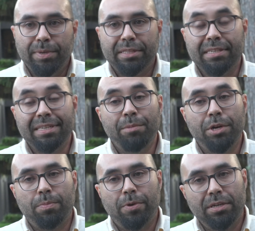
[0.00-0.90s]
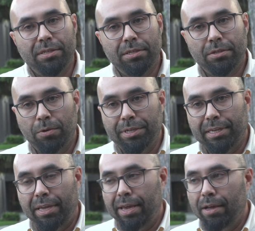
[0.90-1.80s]
but the seminar process, going to
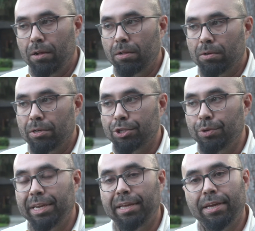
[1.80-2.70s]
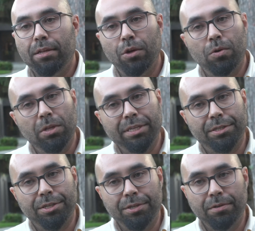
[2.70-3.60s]
Yale or doing it at a local
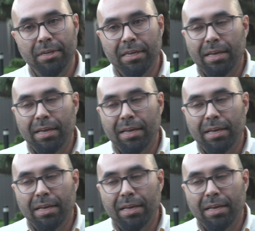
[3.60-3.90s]
institute,